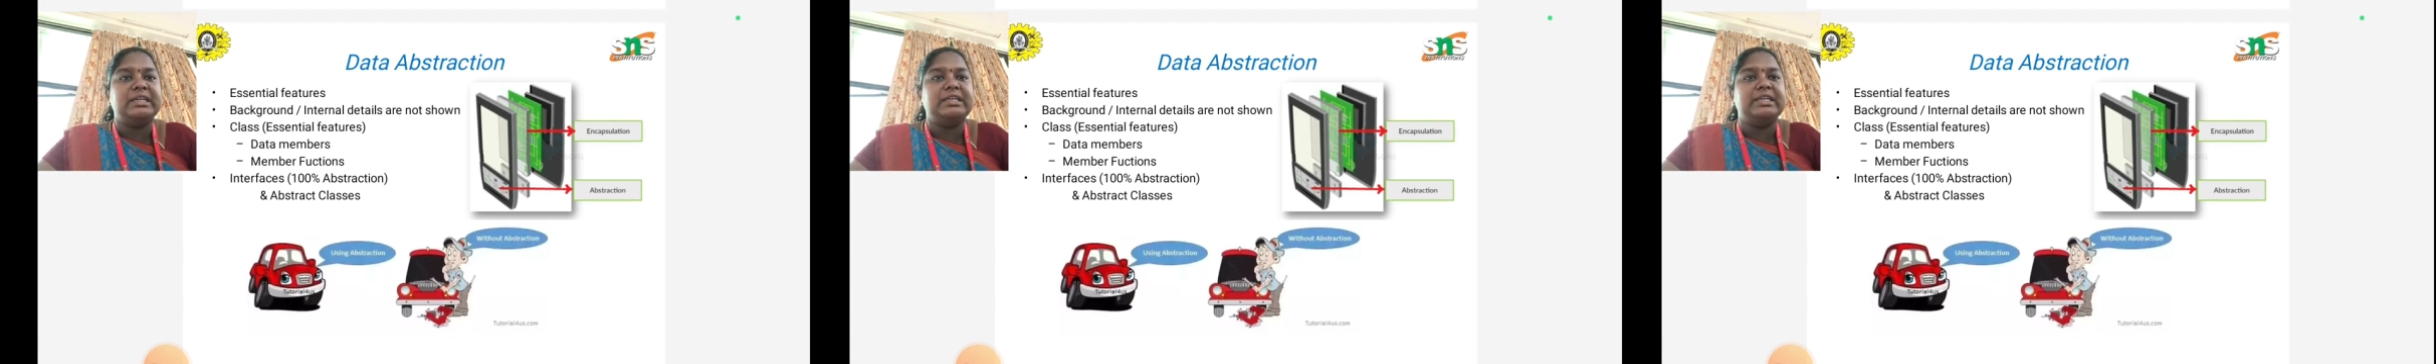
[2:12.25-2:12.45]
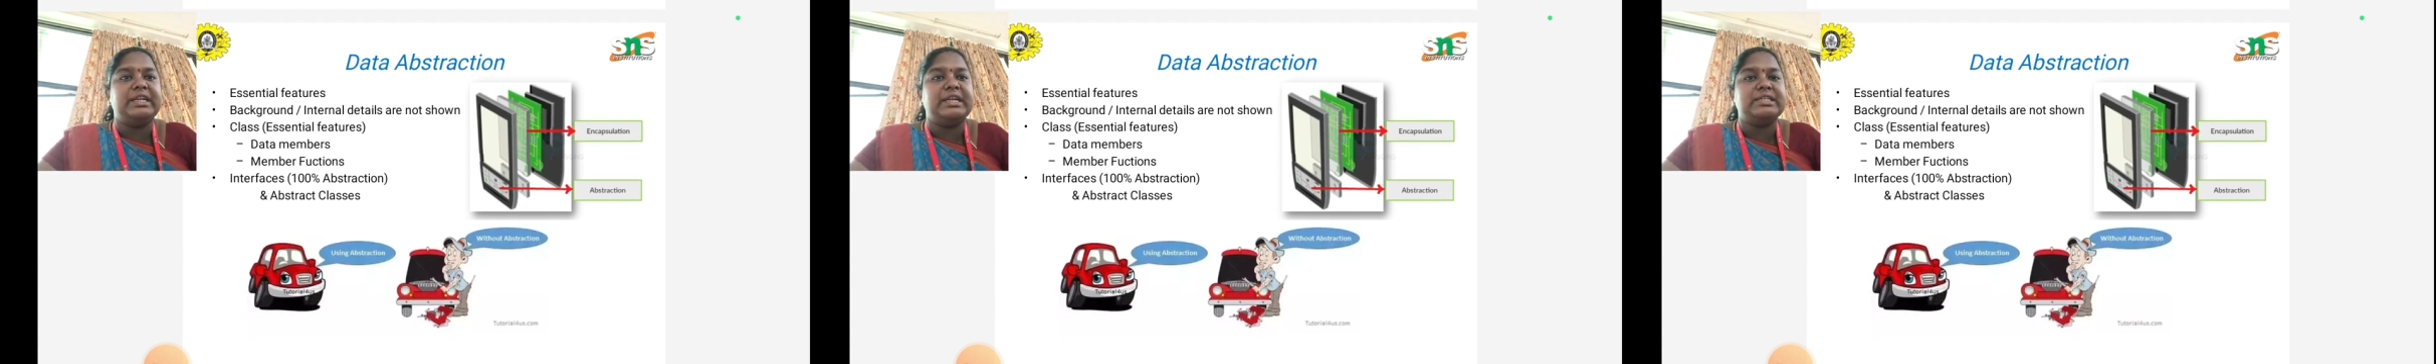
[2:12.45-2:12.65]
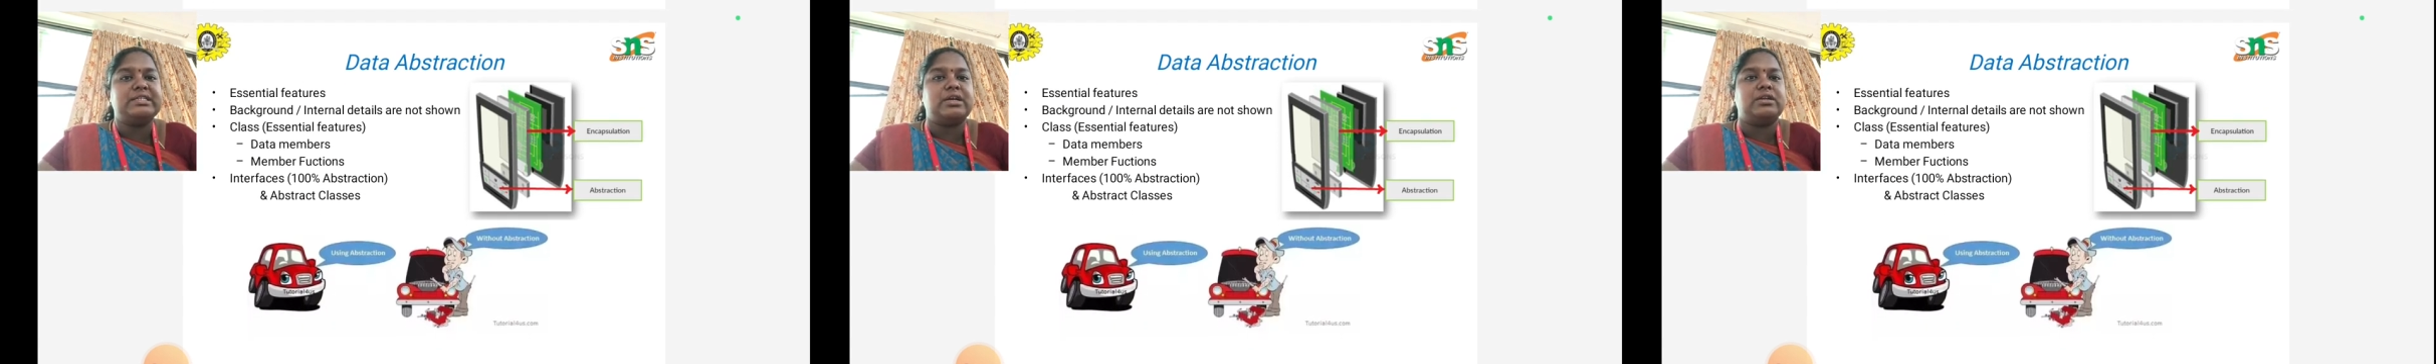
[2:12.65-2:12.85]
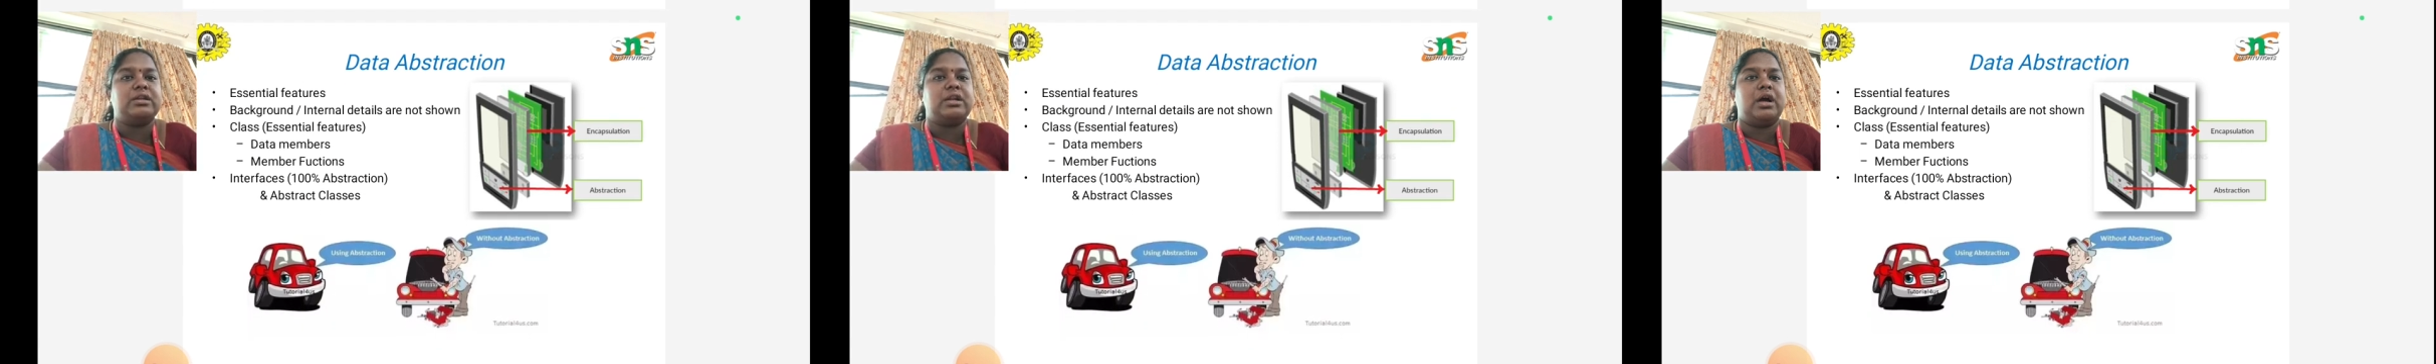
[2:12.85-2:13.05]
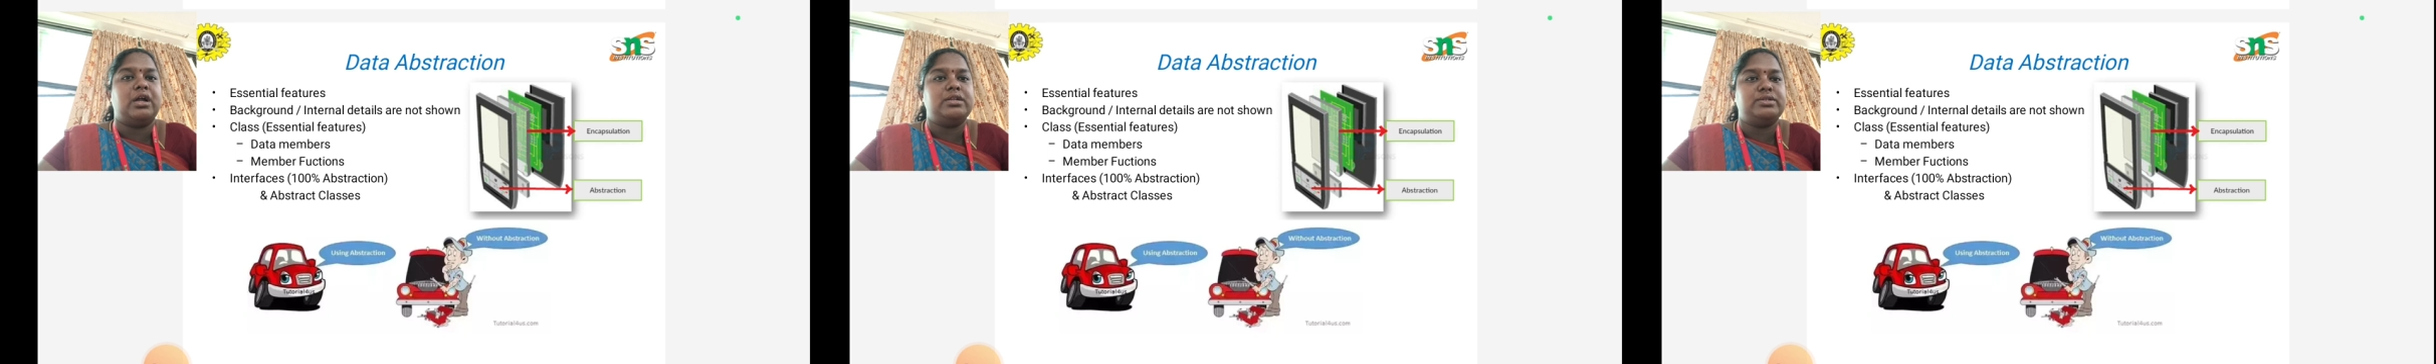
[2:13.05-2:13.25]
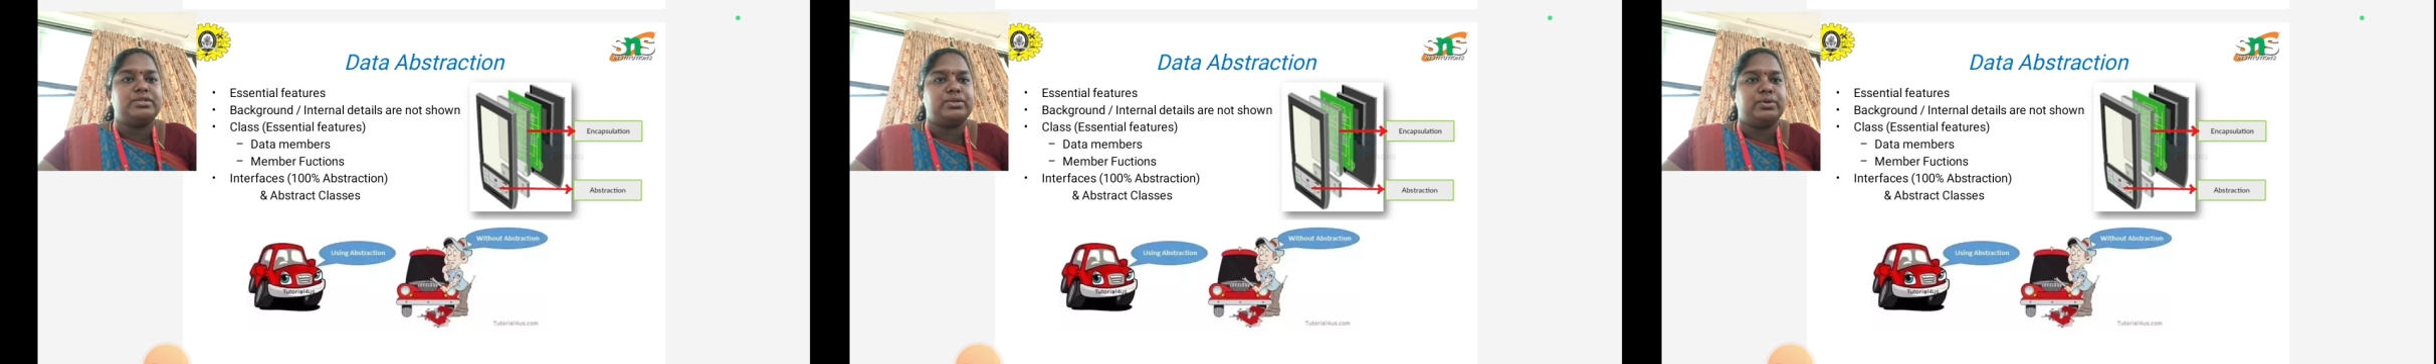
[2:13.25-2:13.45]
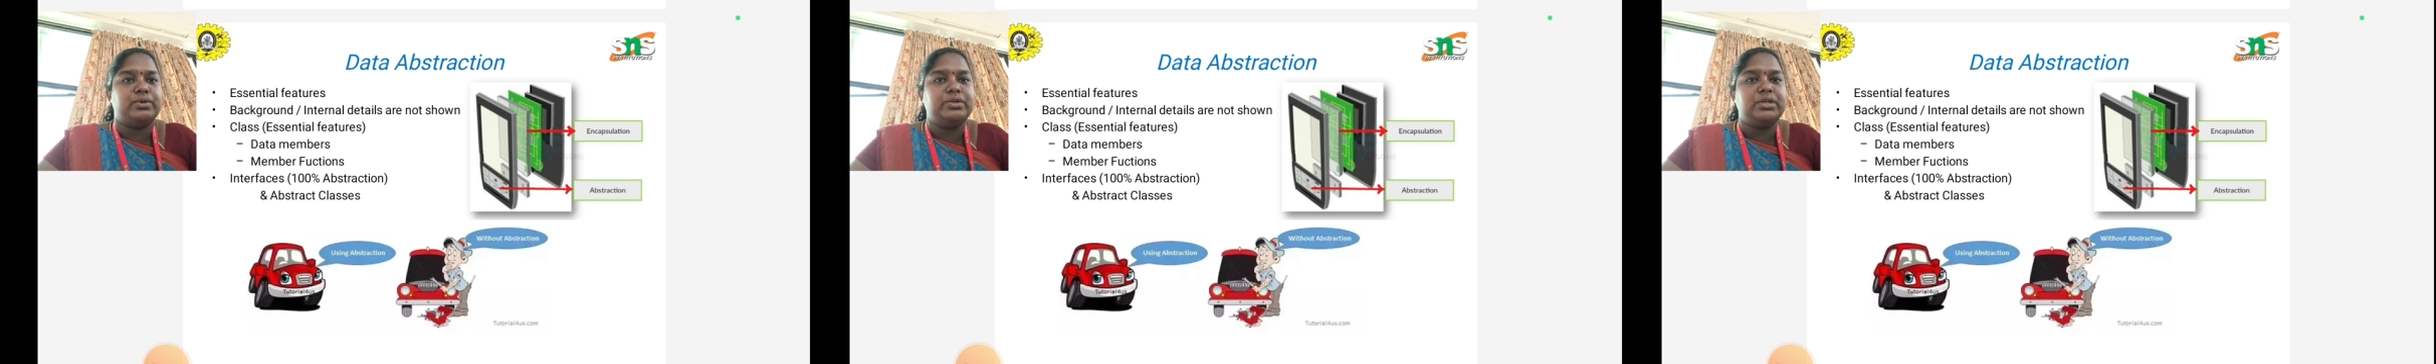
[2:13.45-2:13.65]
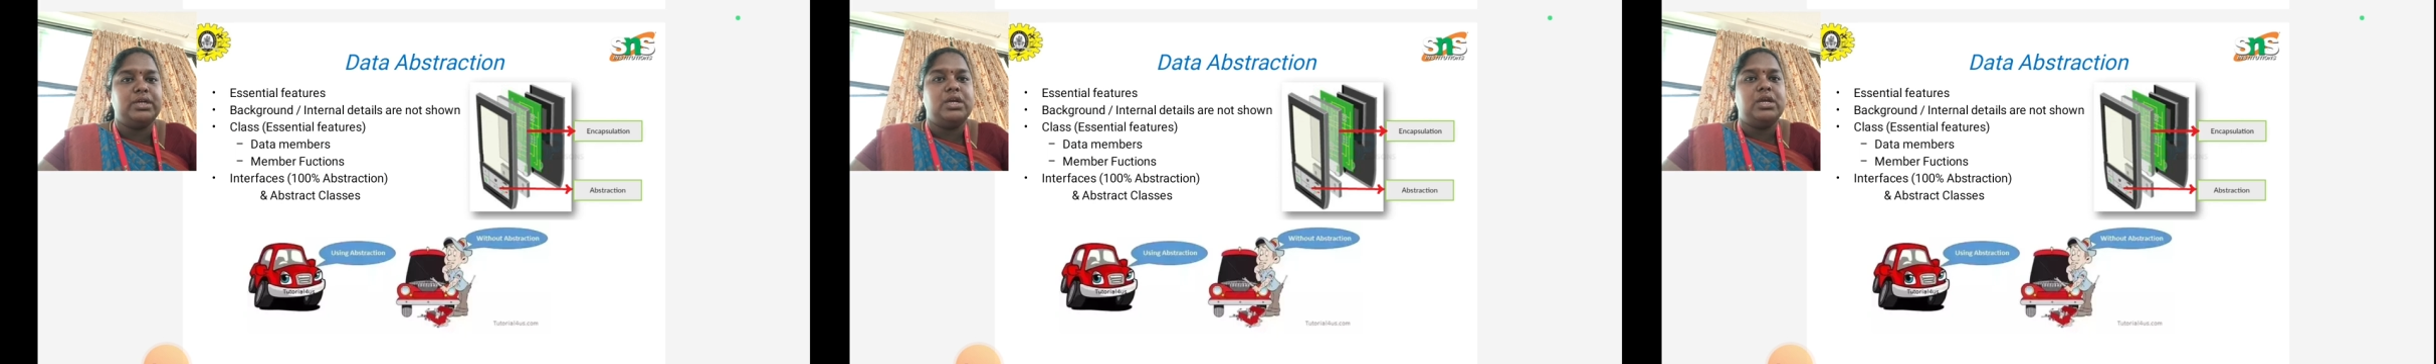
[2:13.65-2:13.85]
details are not
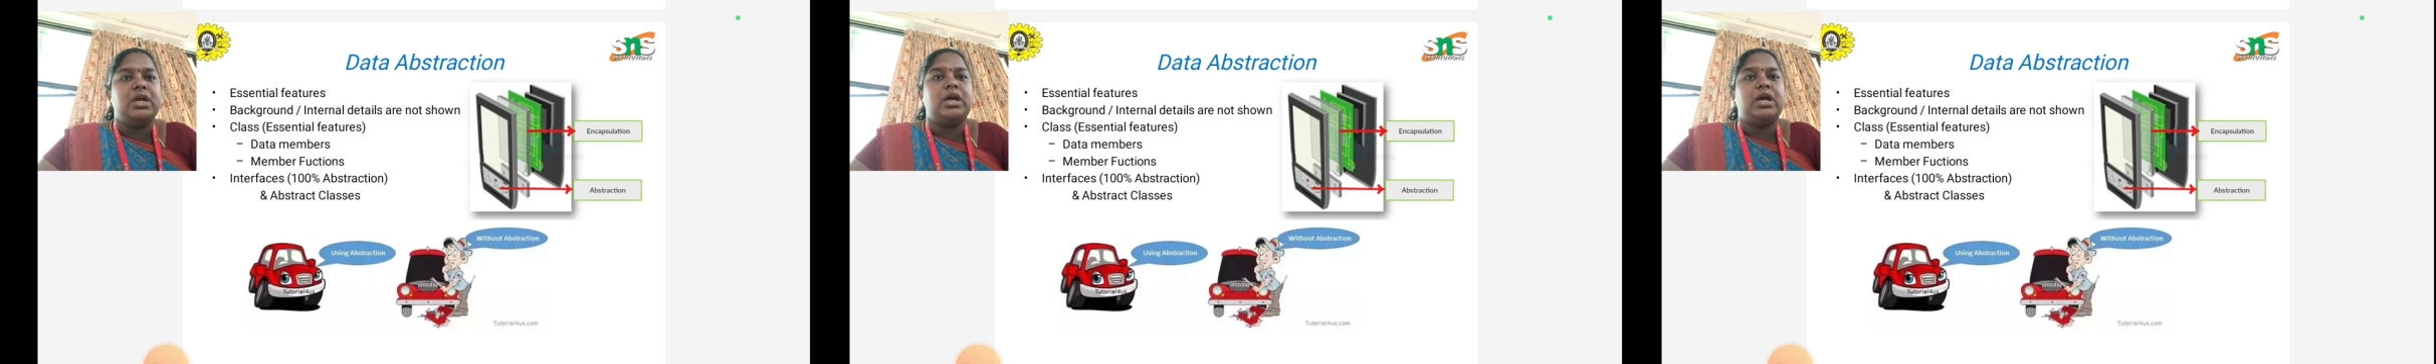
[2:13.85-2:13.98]
shown.